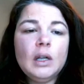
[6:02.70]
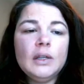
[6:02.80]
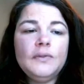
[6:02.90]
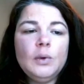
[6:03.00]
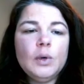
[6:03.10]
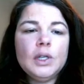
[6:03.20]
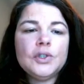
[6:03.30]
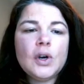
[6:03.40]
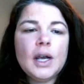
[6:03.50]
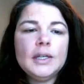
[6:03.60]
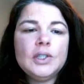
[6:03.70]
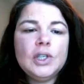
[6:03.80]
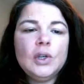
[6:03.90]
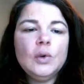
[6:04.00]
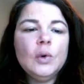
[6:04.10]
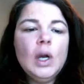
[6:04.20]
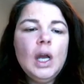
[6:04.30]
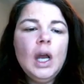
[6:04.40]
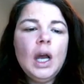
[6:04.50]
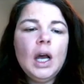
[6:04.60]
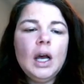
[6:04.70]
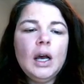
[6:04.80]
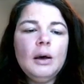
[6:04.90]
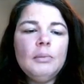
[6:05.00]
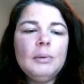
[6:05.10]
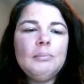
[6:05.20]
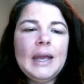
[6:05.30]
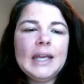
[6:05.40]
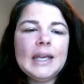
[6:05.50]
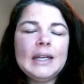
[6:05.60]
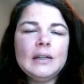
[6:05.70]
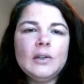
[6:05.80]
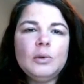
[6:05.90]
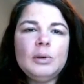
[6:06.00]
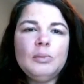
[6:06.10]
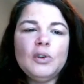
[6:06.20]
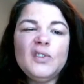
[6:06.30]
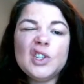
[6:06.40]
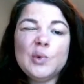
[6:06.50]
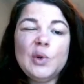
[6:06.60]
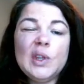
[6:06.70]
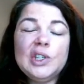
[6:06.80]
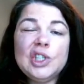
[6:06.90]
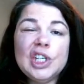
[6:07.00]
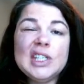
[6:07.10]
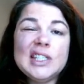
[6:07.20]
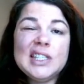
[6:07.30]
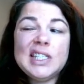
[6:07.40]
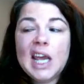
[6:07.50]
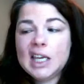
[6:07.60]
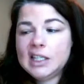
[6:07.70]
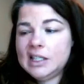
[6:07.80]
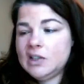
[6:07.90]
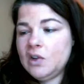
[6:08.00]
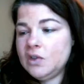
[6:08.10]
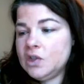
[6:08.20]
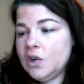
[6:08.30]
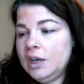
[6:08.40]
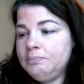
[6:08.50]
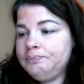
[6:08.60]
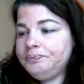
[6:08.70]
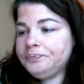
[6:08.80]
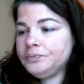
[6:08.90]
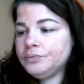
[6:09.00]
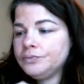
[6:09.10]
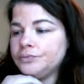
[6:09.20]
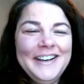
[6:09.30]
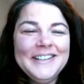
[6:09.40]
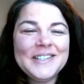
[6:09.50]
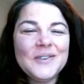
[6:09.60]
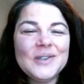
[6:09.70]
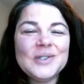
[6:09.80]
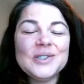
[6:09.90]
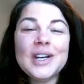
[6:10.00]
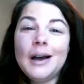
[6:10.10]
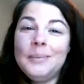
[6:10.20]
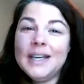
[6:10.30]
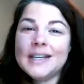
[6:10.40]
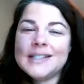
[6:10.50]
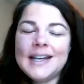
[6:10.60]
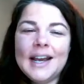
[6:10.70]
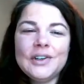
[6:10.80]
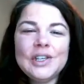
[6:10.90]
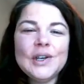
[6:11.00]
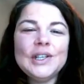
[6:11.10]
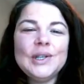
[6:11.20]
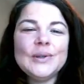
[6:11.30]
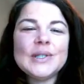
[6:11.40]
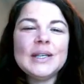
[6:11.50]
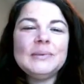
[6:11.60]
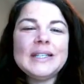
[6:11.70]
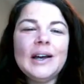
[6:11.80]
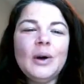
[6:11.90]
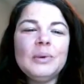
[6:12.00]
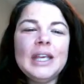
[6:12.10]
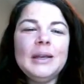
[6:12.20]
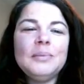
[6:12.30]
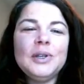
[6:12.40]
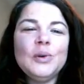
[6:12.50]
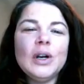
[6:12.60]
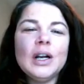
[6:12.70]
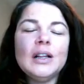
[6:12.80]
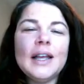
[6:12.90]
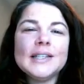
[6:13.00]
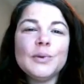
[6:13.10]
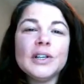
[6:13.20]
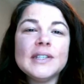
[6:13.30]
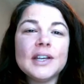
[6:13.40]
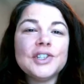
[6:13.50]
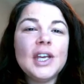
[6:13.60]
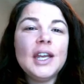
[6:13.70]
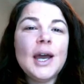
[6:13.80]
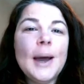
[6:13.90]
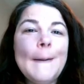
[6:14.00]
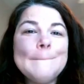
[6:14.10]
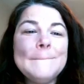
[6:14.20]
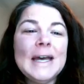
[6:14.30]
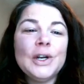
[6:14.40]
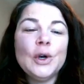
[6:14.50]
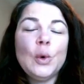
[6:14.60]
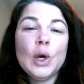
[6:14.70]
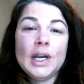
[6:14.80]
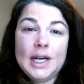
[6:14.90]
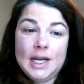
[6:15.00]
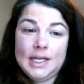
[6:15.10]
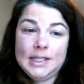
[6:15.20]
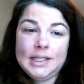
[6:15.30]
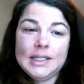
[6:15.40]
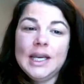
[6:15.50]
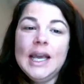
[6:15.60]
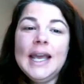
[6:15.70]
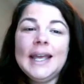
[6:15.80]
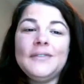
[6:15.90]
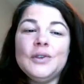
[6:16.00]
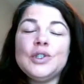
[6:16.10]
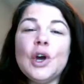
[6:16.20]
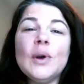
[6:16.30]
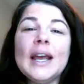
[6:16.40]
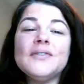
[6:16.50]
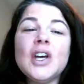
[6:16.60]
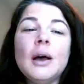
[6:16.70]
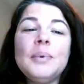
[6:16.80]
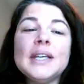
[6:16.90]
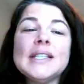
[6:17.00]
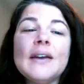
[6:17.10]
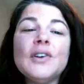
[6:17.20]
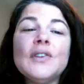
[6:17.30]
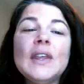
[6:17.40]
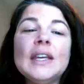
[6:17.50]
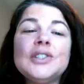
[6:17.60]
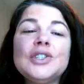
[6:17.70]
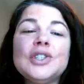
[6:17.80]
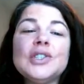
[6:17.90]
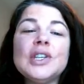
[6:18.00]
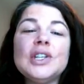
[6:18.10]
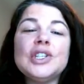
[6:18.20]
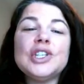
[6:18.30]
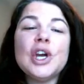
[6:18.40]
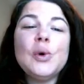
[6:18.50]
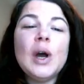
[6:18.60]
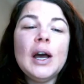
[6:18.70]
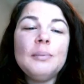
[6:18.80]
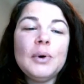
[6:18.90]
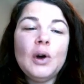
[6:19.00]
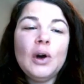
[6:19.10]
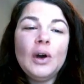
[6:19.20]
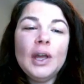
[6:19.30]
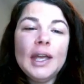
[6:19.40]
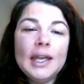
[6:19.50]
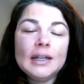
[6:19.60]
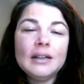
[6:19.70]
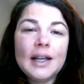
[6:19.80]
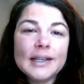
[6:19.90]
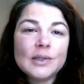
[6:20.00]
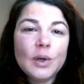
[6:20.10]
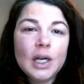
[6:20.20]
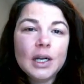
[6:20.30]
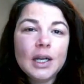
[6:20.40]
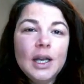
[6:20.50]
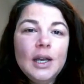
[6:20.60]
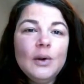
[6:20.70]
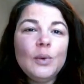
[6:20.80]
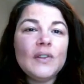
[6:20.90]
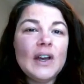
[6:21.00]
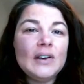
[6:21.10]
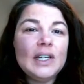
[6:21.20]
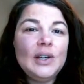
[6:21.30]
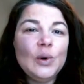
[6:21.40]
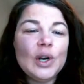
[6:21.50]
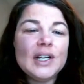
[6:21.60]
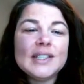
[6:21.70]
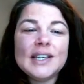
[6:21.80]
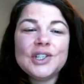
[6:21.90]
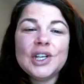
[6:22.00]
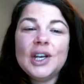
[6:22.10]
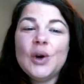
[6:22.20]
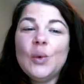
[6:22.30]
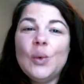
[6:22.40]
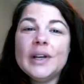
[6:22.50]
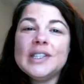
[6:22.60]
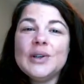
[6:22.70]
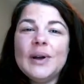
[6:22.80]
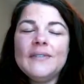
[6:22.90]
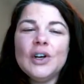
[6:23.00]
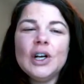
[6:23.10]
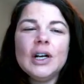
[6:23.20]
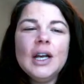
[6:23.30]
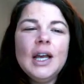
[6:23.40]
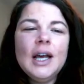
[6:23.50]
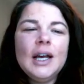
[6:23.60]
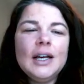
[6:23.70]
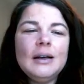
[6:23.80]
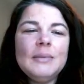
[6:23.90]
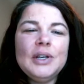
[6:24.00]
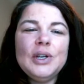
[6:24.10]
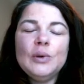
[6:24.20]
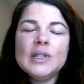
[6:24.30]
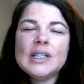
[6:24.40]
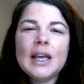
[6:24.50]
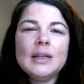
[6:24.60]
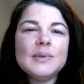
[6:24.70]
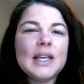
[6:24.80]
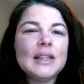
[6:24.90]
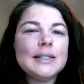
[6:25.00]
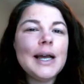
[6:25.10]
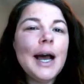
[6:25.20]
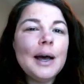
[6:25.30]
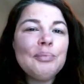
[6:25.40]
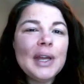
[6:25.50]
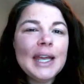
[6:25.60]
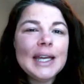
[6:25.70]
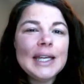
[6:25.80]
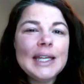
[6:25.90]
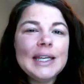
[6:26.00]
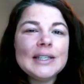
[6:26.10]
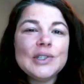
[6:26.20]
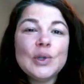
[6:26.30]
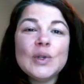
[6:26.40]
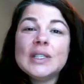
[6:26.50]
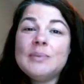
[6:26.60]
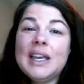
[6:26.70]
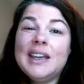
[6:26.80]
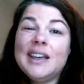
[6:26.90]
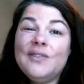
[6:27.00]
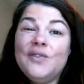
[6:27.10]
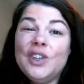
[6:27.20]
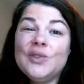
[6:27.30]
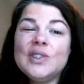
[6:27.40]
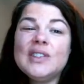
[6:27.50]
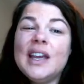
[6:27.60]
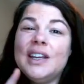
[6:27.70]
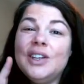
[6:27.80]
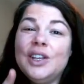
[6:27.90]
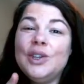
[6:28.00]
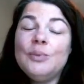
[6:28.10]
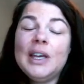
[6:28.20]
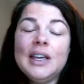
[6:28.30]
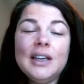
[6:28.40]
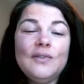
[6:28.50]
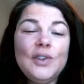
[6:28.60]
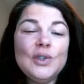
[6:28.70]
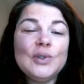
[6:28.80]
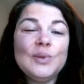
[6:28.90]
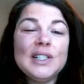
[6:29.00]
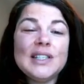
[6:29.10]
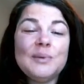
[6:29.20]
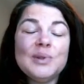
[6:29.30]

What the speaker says: if you want to try to make it a little bit more visual than just text on the screen. So those are topics and how you can use them to help keep your classwork section better organized. If you don't have topics, everything is just going to show up in classwork without any organization whatsoever. Newest items at the top, and students may get confused, and you may get confused when it's time